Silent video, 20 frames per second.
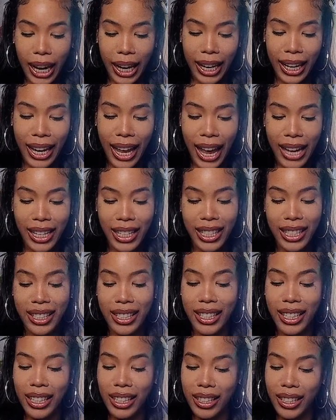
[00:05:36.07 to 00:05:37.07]
He had a
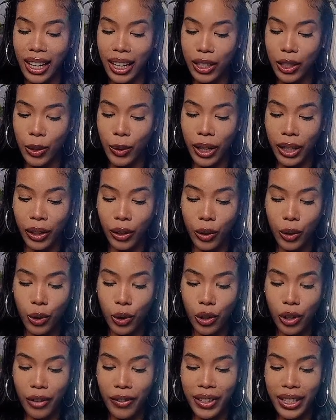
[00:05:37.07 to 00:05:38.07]
distinct tattoo at the
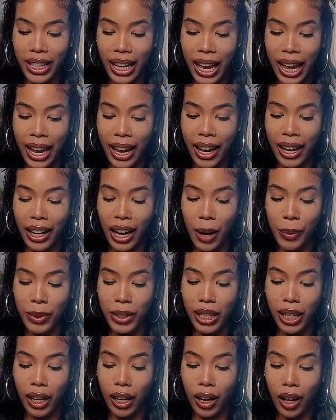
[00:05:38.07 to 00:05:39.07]
corner of his eye, and I
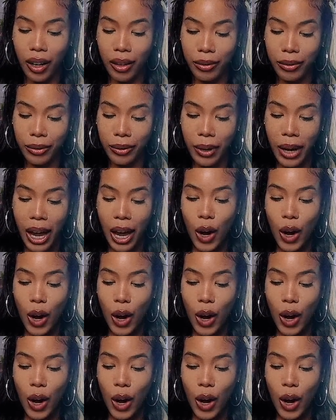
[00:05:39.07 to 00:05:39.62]
was in love.